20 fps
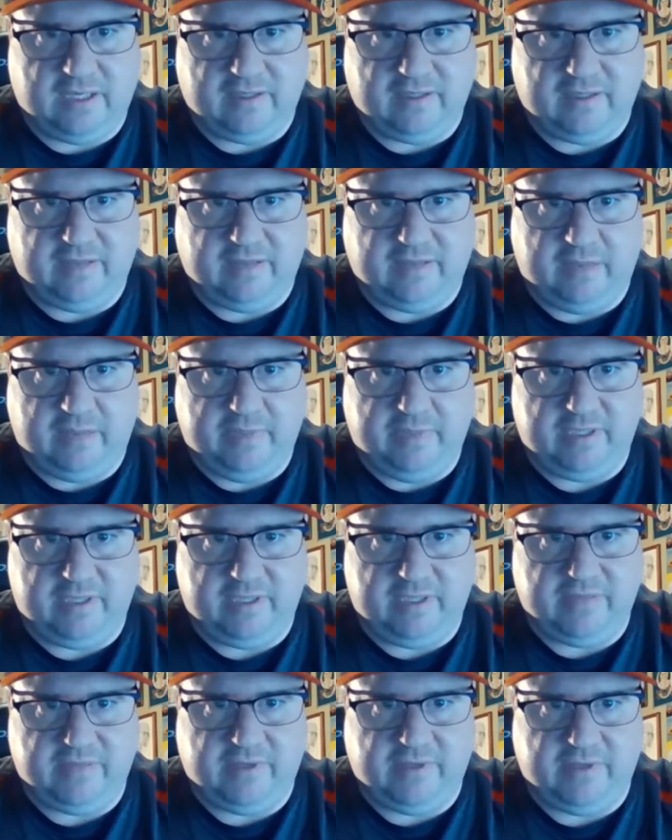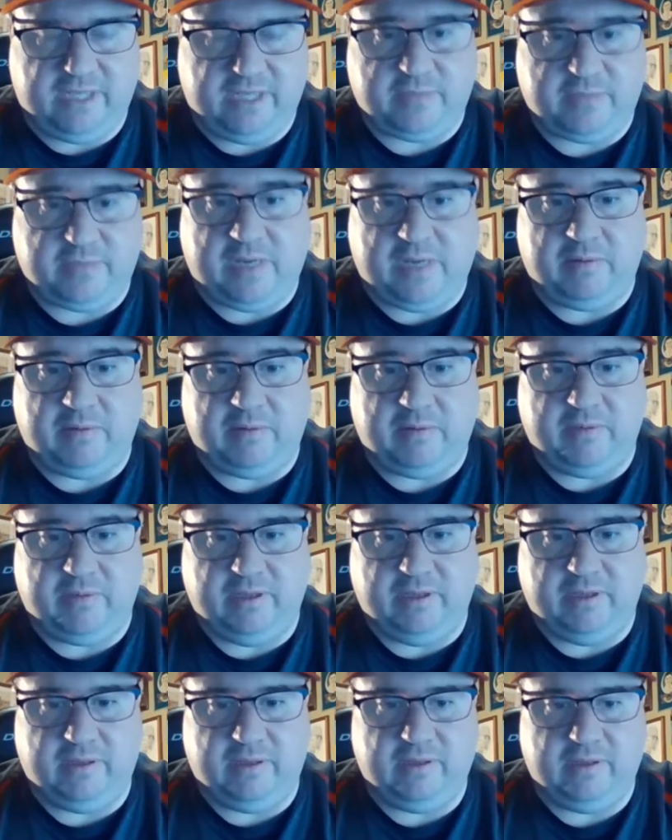sucked at that piece of it, and that's
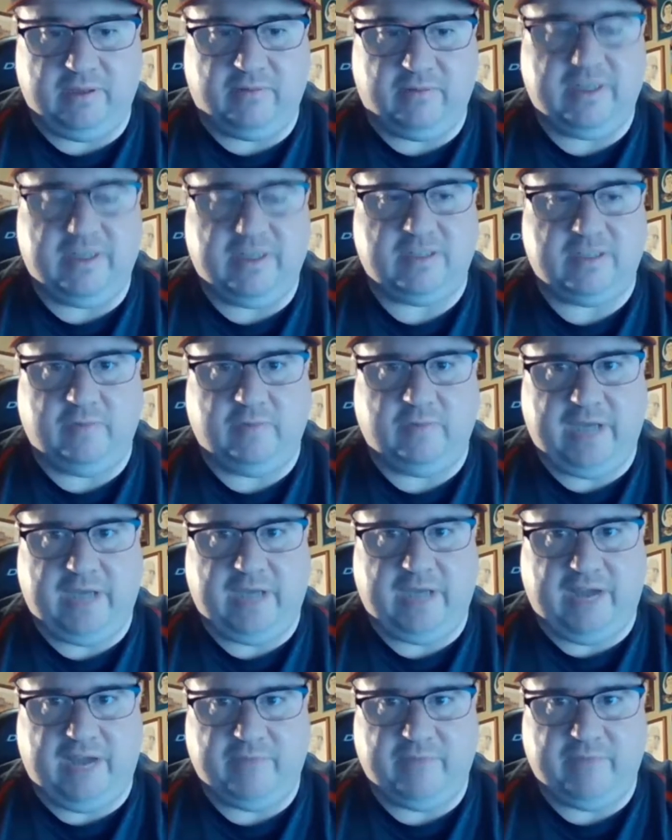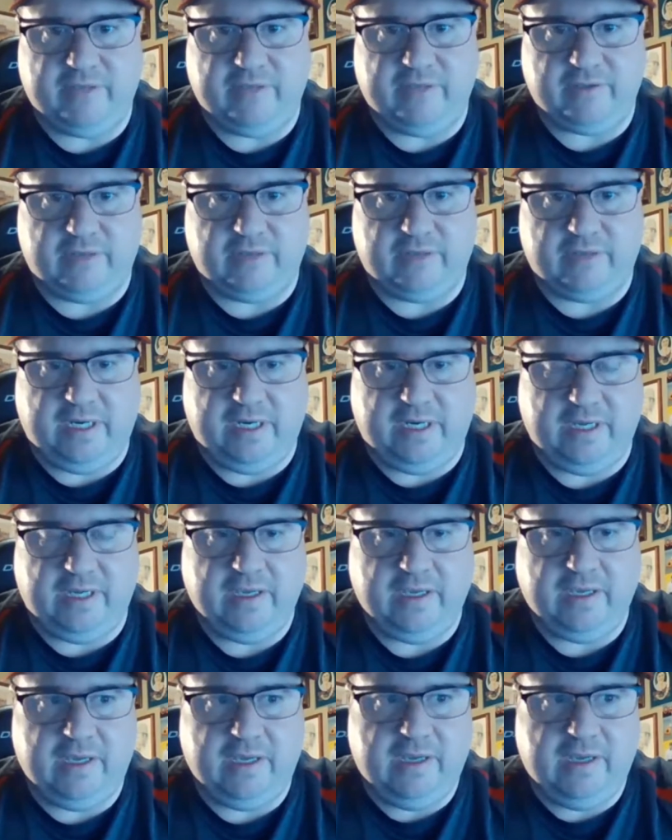probably the reason we have mental
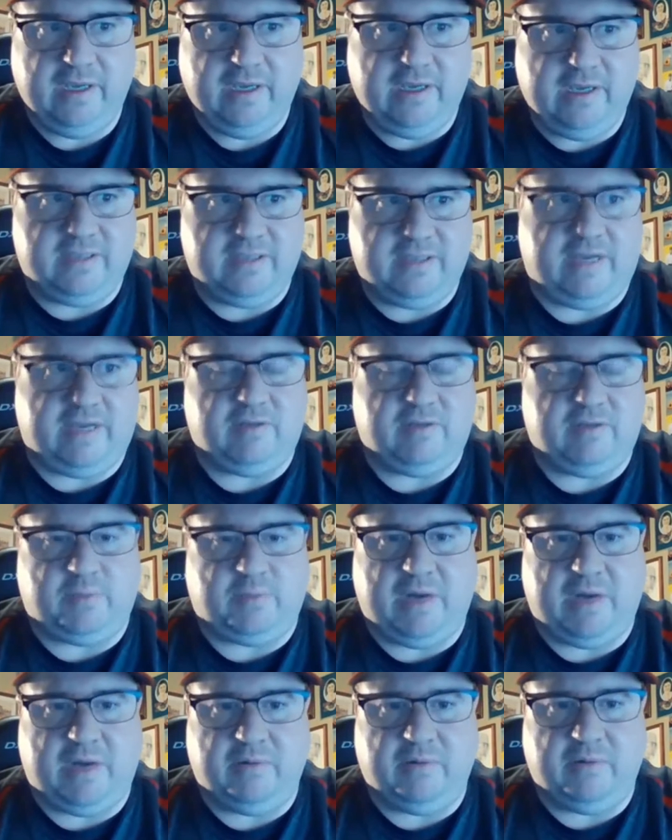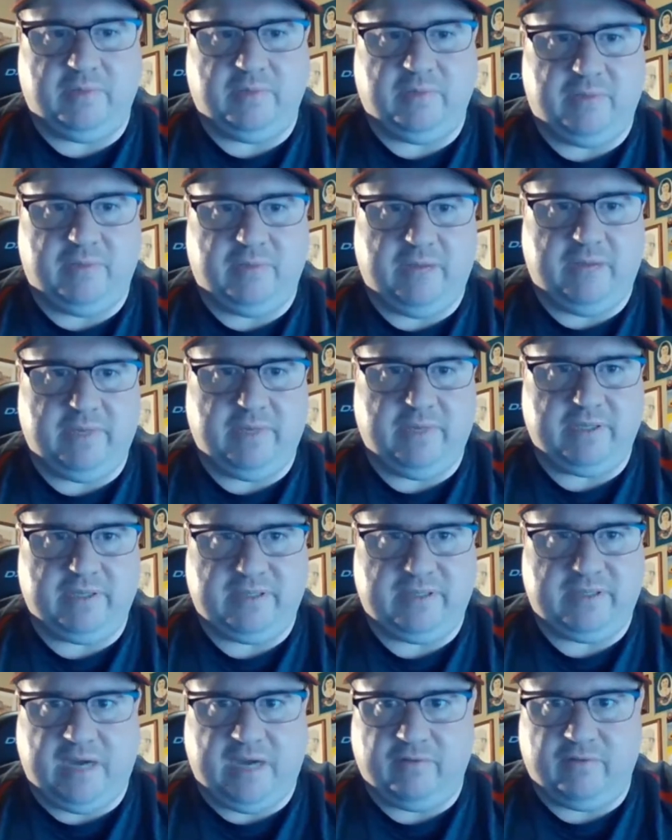training, is that was probably my
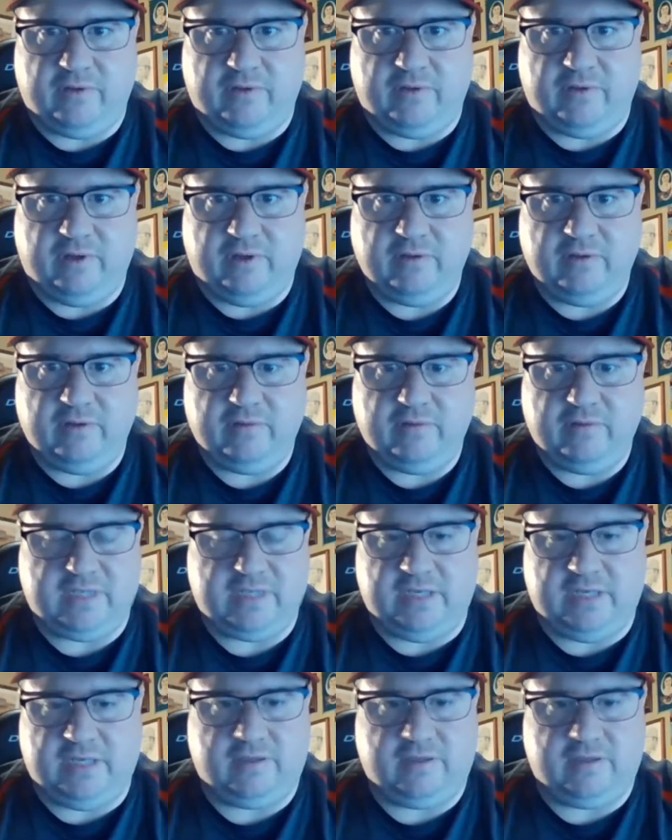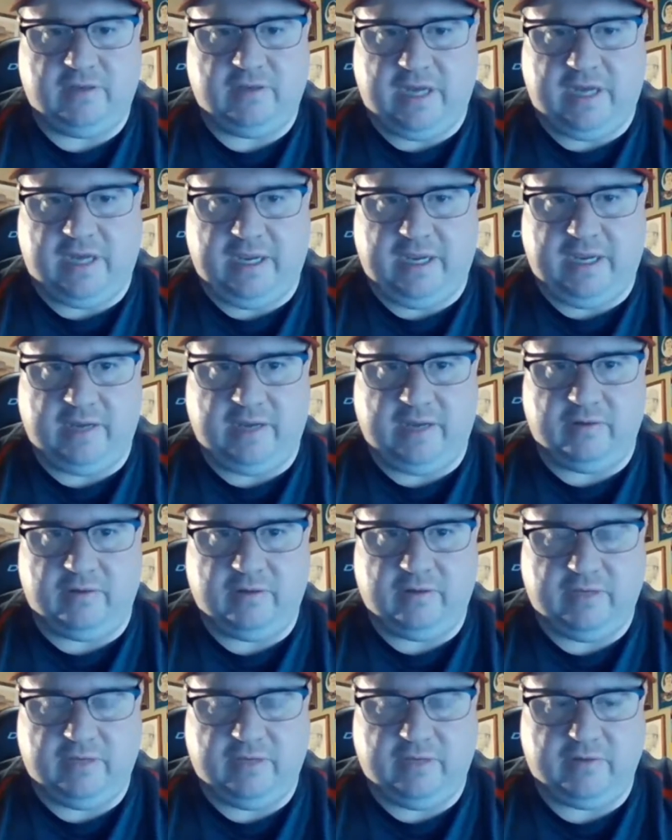biggest downfall, was I just could not
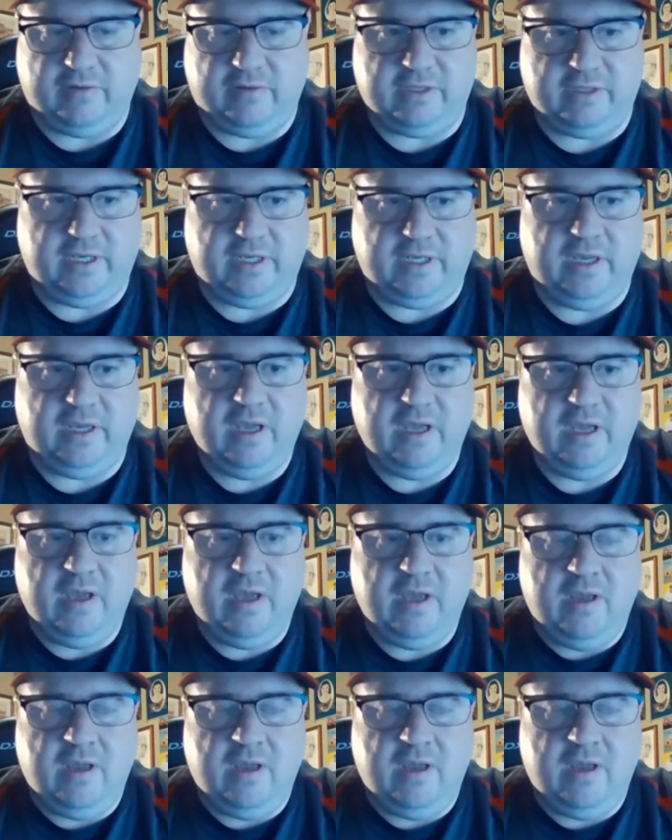handle adversity.